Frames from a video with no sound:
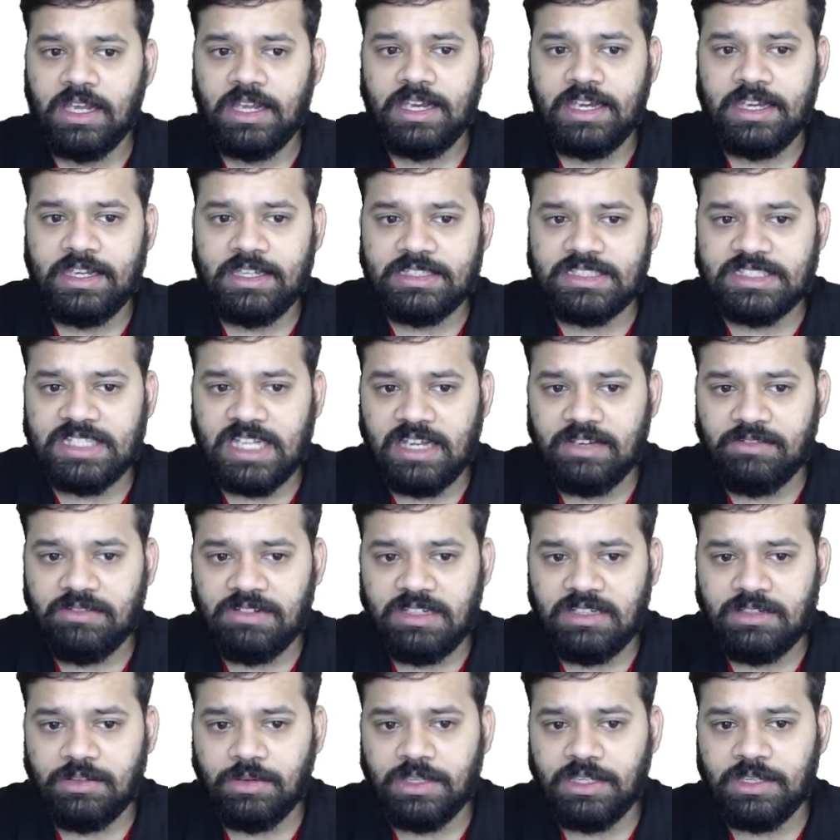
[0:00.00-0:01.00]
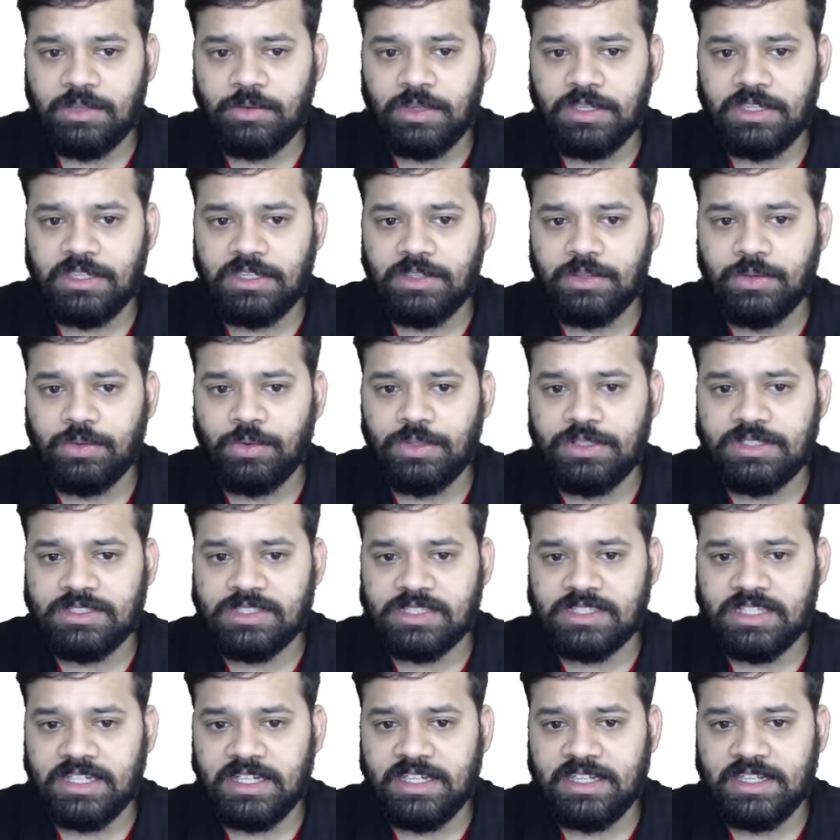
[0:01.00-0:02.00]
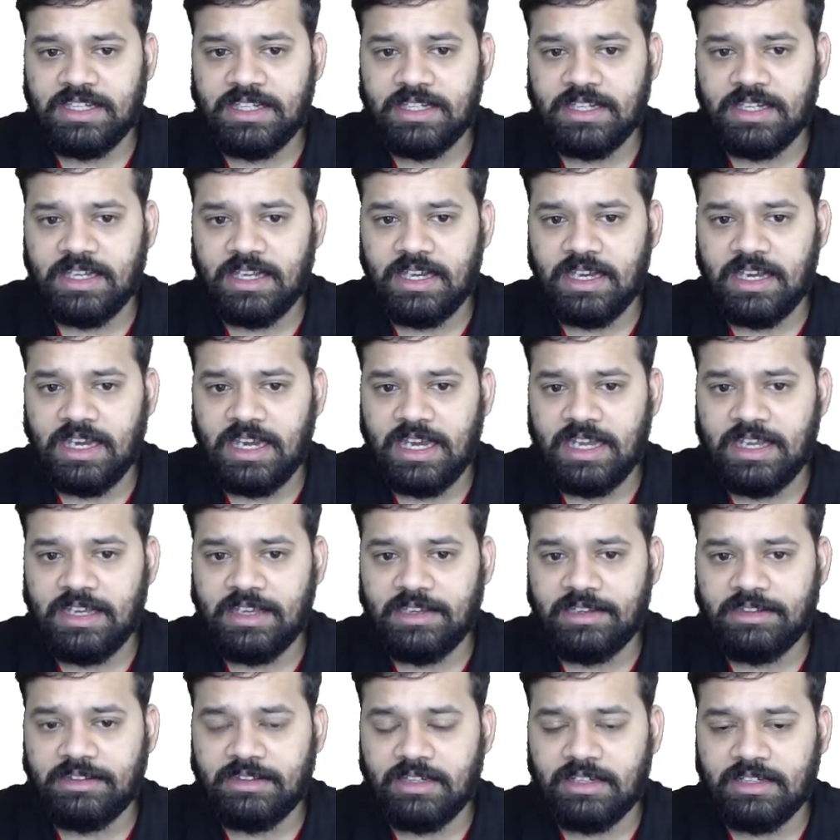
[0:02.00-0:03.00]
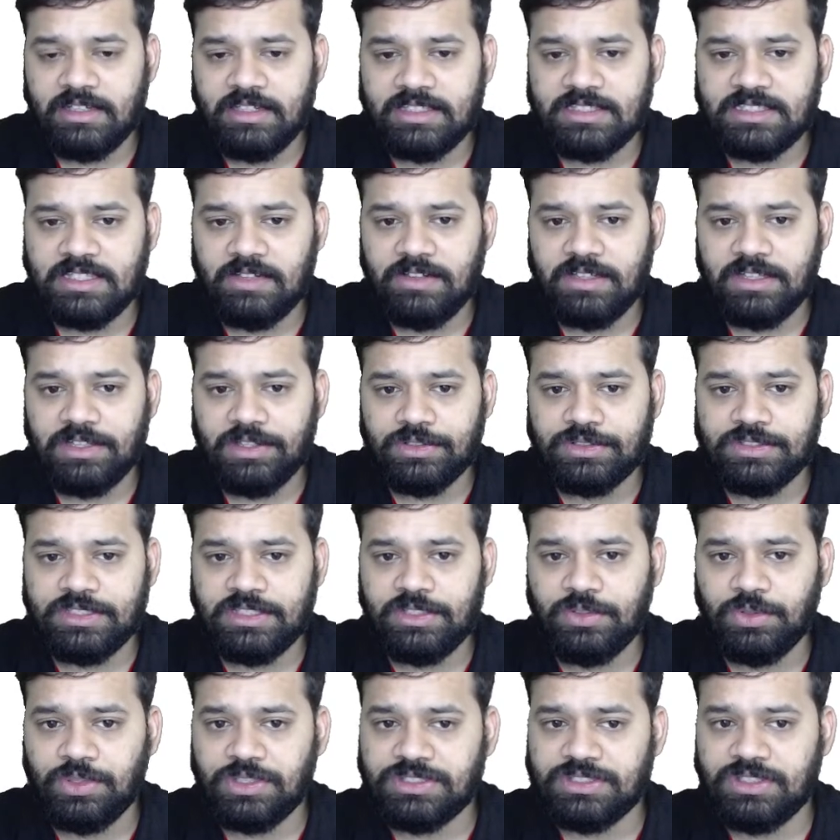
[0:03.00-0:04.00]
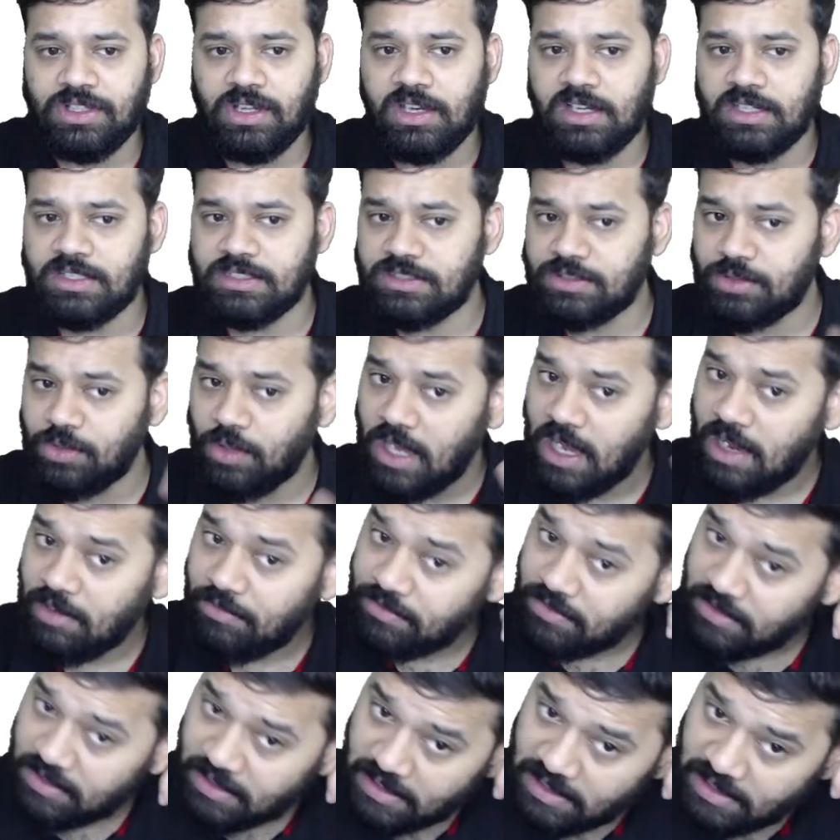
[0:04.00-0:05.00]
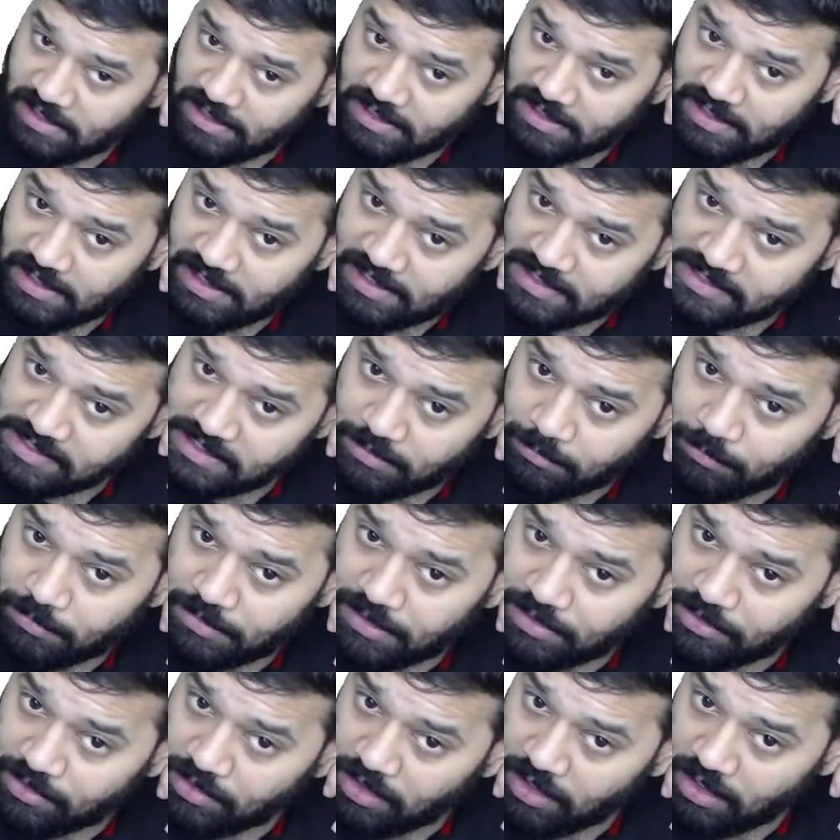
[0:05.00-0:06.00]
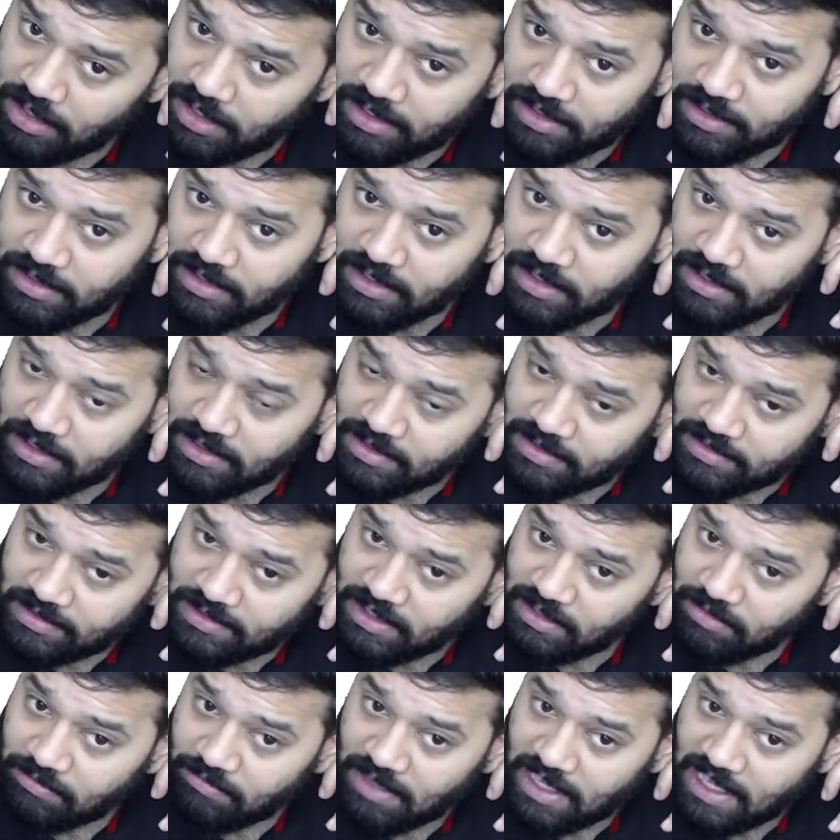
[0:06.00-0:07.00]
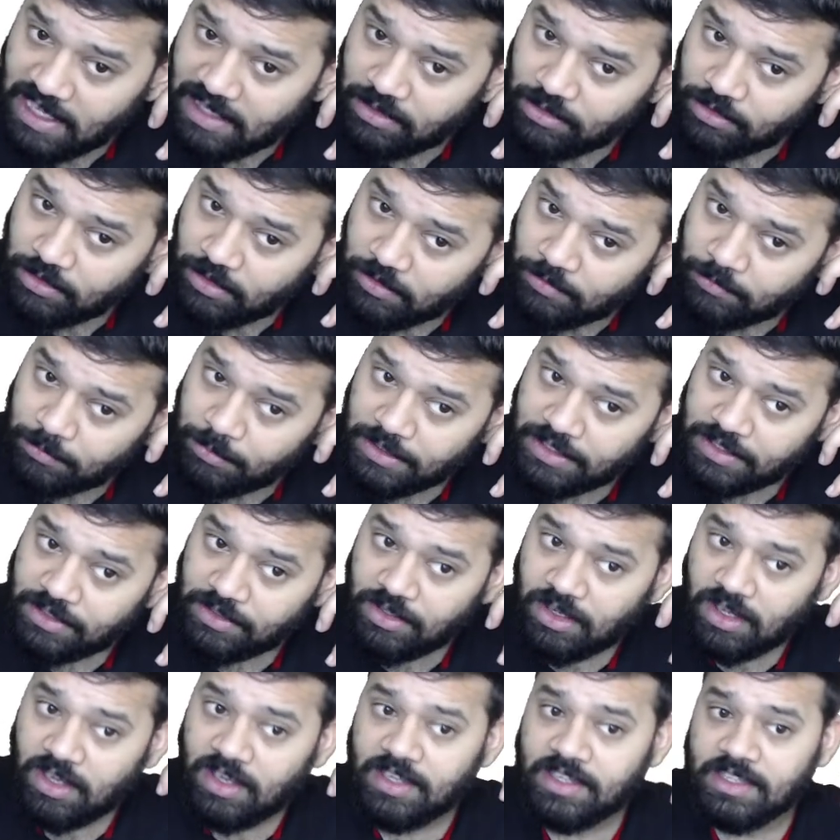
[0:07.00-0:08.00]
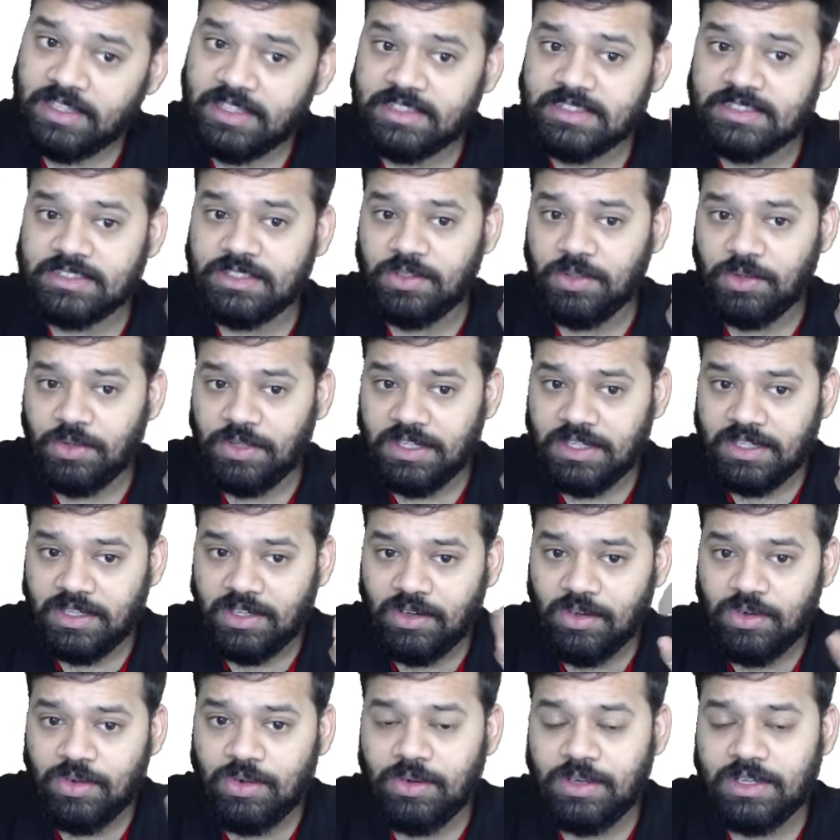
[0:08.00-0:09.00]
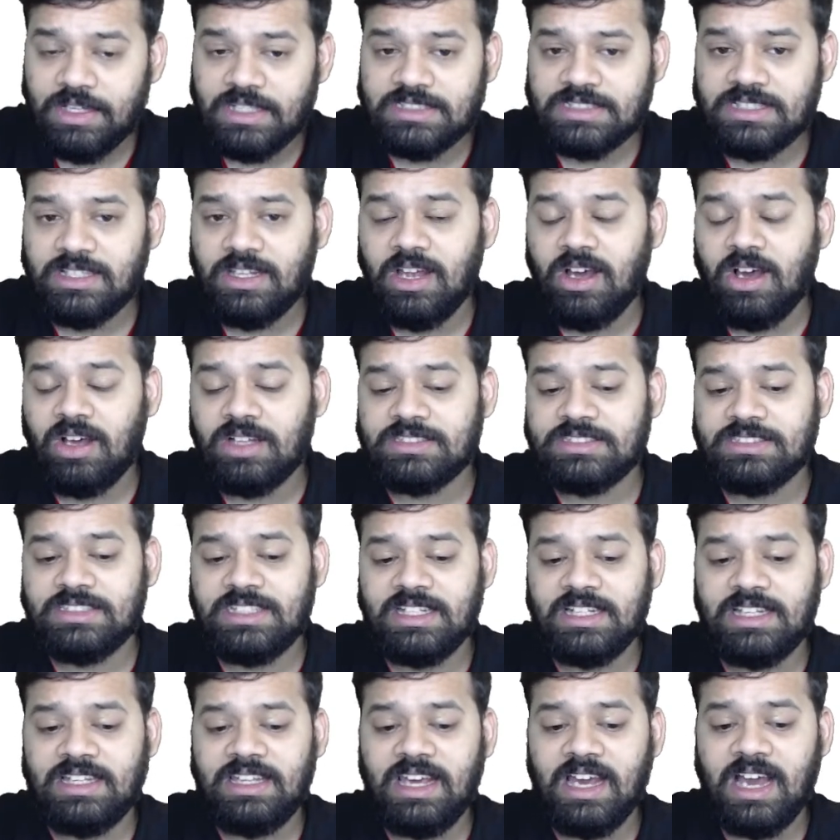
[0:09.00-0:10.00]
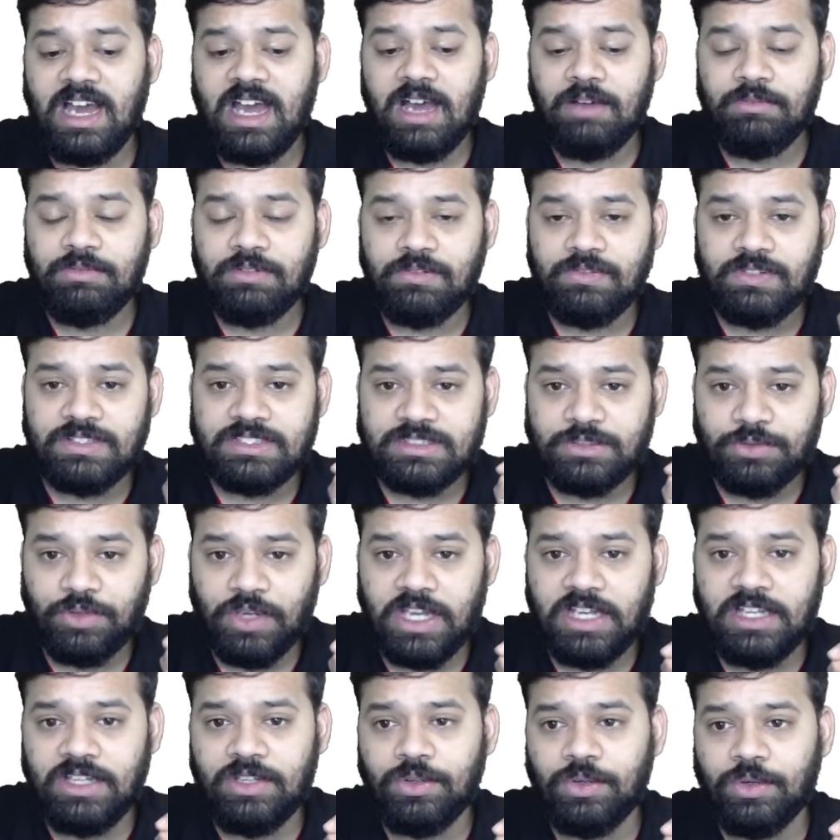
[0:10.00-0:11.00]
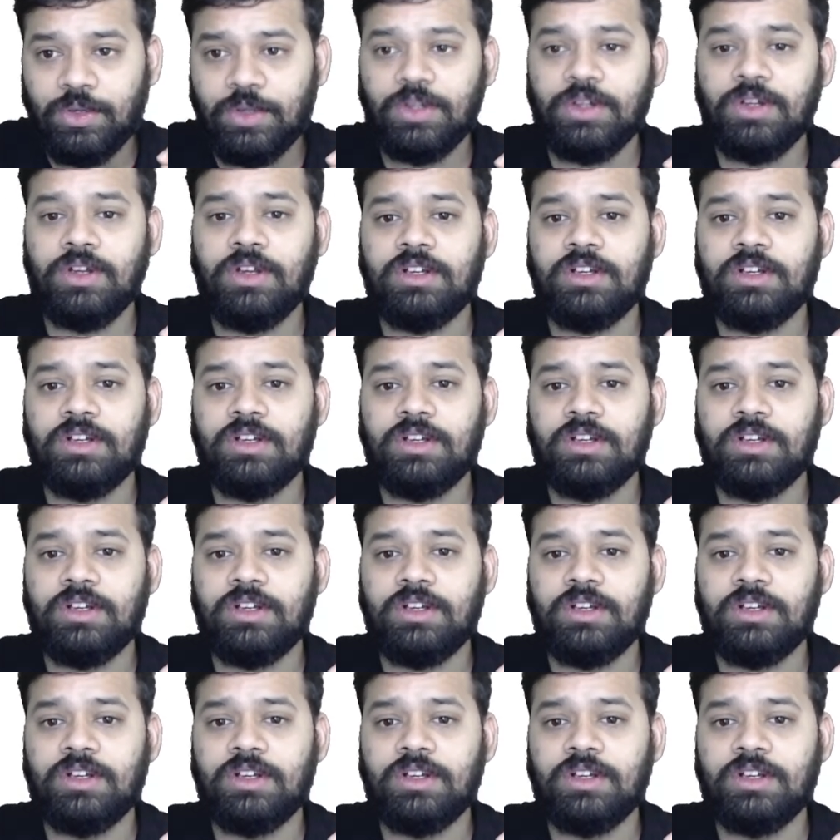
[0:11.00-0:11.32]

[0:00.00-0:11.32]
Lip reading: In January 2022, it's trading at 37,000 US dollars. So after legalizing Bitcoin, the value of Bitcoin is going low. It has lost nearly half of its value.